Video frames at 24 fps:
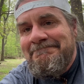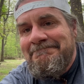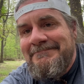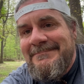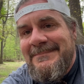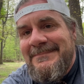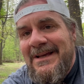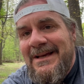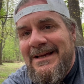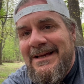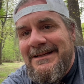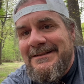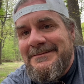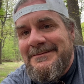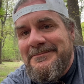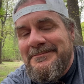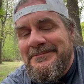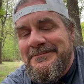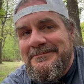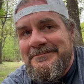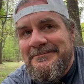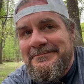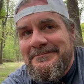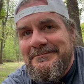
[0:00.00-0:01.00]
yeah,
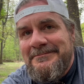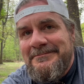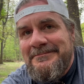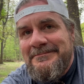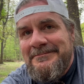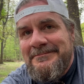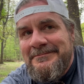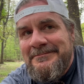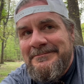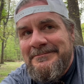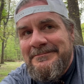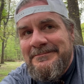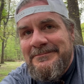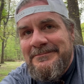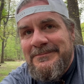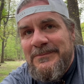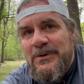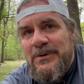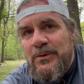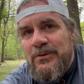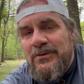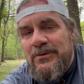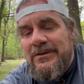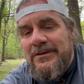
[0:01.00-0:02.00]

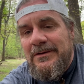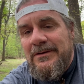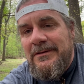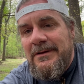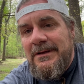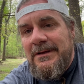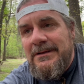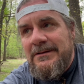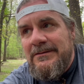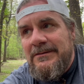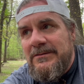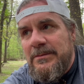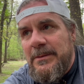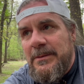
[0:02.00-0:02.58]
those are the things